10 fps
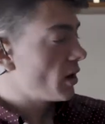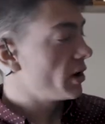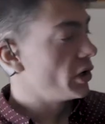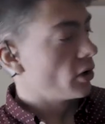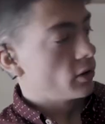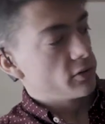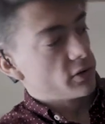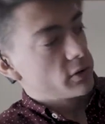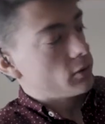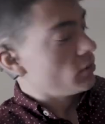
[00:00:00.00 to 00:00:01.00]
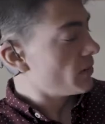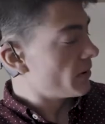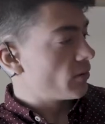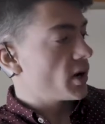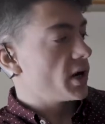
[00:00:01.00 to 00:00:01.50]
And you notice there are 2
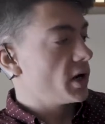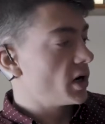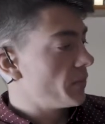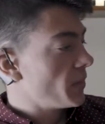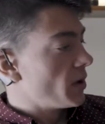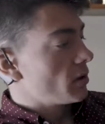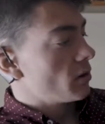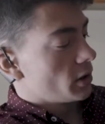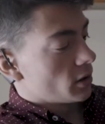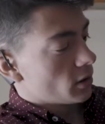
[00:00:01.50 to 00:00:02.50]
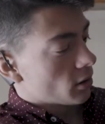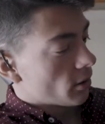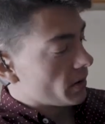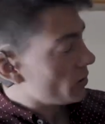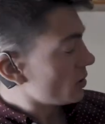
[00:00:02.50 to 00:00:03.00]
zippers right here, so you
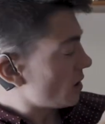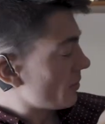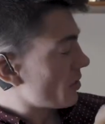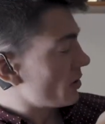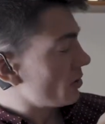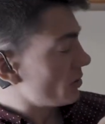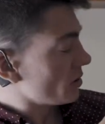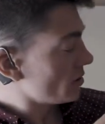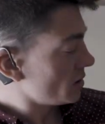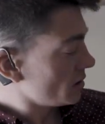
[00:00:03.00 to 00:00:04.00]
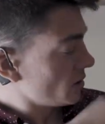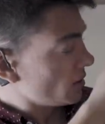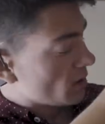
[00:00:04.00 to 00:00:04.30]
open this up and then this thing